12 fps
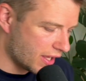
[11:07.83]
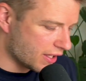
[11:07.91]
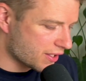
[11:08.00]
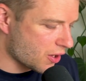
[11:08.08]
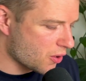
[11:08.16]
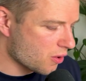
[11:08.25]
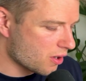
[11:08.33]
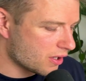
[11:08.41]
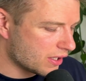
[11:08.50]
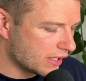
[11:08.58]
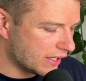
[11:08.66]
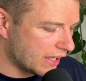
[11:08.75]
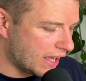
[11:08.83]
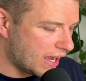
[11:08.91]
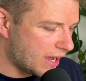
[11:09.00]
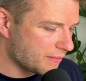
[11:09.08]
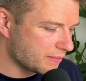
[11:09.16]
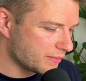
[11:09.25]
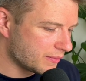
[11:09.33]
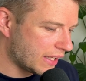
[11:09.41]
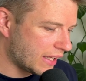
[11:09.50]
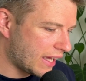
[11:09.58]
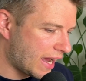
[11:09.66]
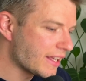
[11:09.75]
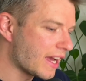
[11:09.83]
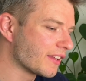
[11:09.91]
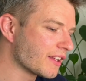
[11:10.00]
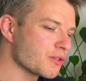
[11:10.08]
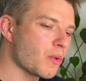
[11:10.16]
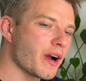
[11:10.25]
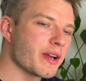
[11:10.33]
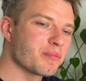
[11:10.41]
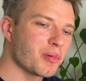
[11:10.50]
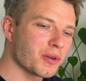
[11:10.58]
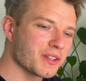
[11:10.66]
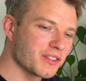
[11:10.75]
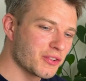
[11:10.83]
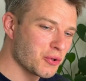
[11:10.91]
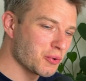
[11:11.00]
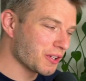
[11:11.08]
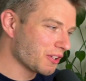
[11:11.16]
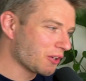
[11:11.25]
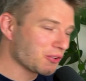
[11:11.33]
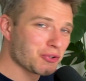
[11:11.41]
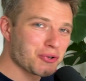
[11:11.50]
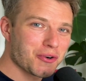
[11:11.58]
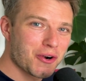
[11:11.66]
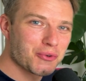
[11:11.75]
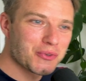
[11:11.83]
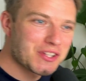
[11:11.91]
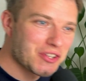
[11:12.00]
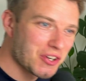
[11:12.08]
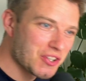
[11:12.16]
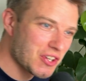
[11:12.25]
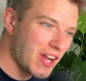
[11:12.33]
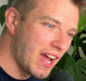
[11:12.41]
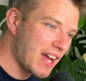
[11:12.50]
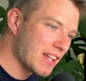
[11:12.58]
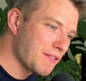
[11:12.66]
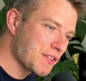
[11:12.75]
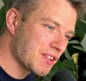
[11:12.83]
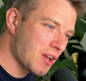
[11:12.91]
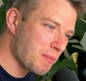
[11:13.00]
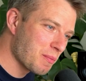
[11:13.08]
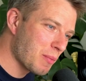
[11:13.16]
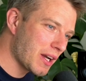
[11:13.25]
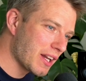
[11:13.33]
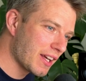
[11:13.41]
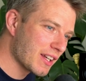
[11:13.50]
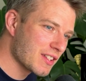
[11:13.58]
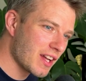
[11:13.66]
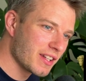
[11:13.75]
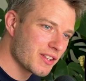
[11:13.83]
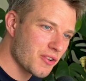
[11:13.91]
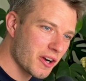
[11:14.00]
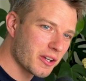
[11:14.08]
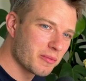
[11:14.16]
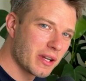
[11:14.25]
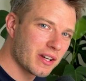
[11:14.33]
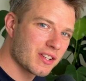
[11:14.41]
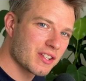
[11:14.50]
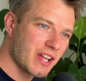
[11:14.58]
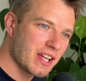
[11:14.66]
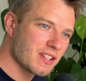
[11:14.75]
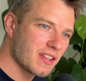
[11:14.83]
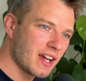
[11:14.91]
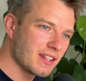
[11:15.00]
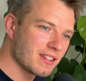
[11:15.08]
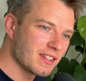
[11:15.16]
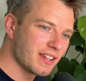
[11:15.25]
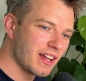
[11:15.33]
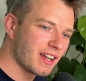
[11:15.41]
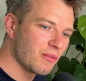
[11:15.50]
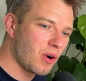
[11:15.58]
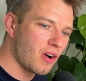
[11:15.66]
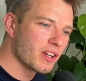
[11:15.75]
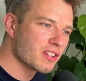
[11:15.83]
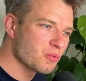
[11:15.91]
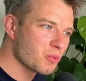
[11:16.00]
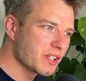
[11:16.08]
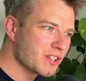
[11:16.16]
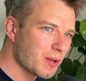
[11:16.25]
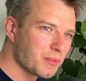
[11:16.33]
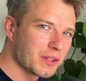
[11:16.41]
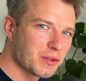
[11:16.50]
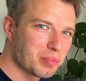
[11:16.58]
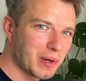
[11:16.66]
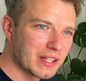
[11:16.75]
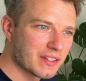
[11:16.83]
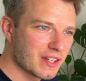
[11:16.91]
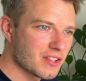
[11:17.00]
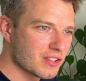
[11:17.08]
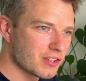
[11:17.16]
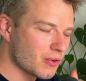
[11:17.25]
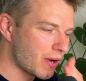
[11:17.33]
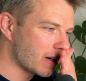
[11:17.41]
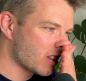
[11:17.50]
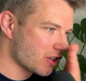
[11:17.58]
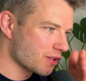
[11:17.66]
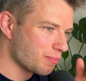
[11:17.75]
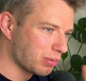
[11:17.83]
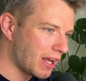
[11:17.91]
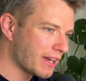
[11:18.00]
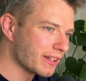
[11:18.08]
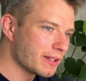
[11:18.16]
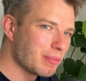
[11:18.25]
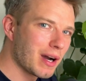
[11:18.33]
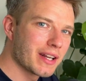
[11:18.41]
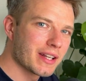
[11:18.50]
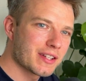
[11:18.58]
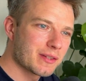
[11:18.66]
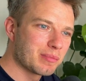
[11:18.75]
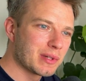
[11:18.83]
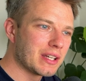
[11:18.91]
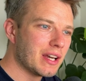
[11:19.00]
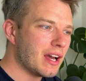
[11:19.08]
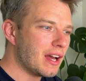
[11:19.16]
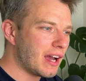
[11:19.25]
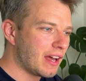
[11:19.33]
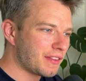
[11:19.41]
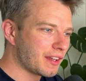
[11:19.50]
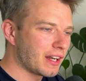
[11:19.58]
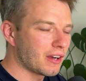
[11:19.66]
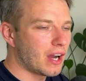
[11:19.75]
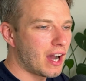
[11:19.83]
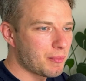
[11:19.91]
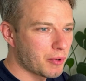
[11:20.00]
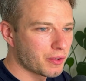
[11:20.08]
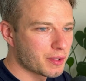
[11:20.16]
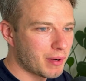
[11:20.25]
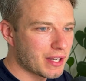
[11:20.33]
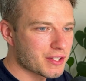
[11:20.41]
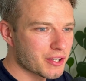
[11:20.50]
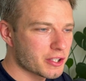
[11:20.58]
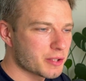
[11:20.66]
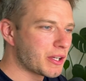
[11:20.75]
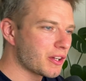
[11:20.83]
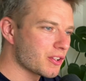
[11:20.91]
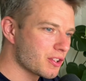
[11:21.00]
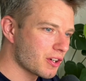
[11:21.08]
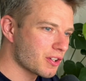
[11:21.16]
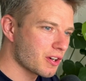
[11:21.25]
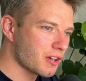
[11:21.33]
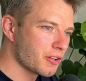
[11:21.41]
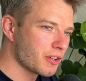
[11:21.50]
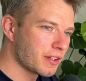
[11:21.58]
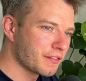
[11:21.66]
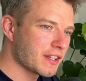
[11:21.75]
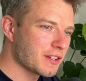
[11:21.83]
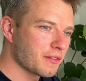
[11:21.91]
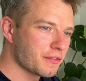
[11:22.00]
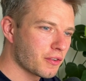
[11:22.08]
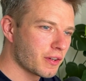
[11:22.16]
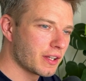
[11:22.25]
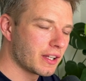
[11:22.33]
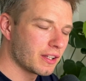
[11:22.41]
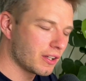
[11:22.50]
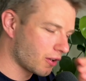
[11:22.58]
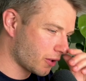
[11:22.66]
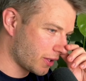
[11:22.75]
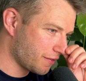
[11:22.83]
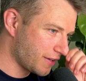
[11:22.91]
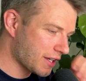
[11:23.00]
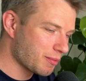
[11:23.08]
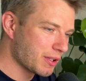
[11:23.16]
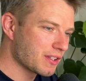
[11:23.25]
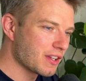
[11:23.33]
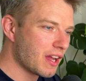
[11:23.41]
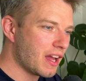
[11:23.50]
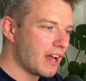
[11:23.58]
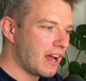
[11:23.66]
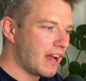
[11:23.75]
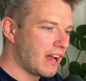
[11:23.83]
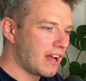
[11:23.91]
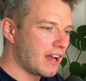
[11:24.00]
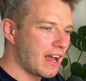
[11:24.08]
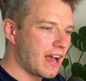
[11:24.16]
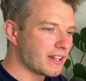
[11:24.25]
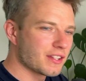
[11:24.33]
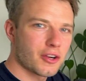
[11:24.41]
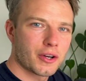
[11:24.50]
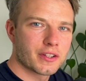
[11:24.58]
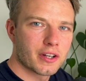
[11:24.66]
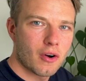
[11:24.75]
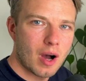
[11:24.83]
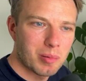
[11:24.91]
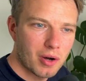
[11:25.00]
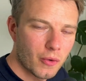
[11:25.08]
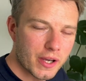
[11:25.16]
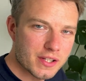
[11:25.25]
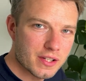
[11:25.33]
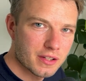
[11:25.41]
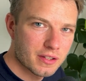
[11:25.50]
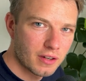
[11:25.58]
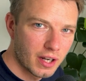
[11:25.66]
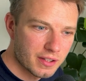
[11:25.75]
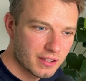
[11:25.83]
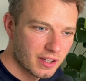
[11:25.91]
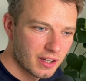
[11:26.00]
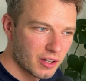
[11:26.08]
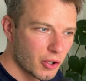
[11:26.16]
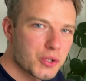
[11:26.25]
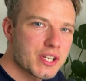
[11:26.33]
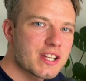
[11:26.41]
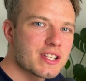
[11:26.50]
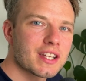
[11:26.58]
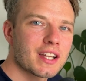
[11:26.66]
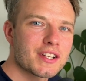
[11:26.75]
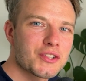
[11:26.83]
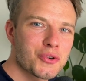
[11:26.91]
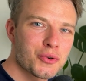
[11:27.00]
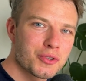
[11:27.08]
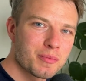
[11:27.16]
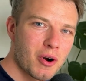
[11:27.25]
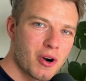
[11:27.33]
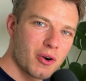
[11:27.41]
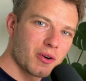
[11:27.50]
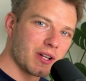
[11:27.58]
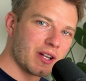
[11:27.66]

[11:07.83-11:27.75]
So, and yeah, this is why important to, do your own research. And if somebody like Stanley Druckenmiller says that, then, well, it's really something to pay attention to and not just blindly buy the S&P and think like, I'm going to buy stocks because stocks are good are good investments and it's going to go up always, right? Who says that is true tomorrow?